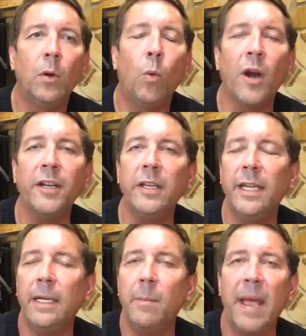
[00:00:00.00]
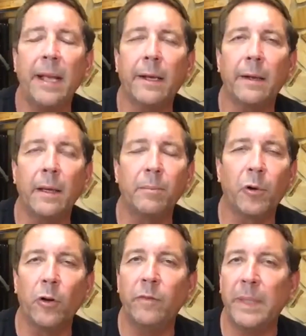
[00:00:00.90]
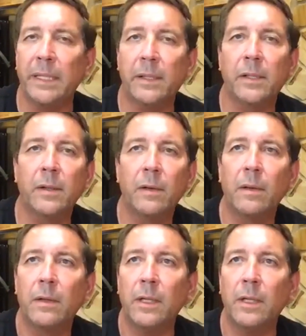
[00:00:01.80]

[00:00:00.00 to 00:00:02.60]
Where do you need to make improvements?